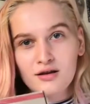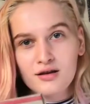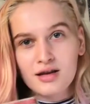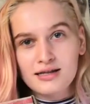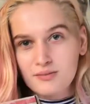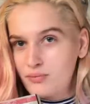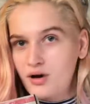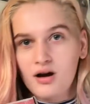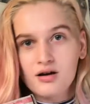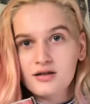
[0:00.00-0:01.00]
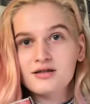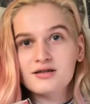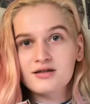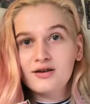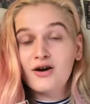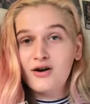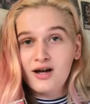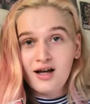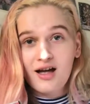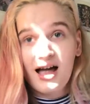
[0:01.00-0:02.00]
There's a box
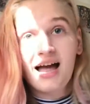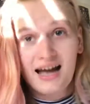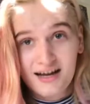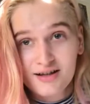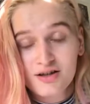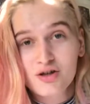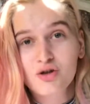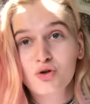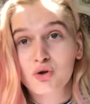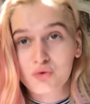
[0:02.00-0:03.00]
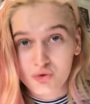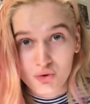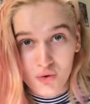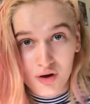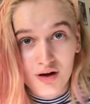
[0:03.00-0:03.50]
at your door.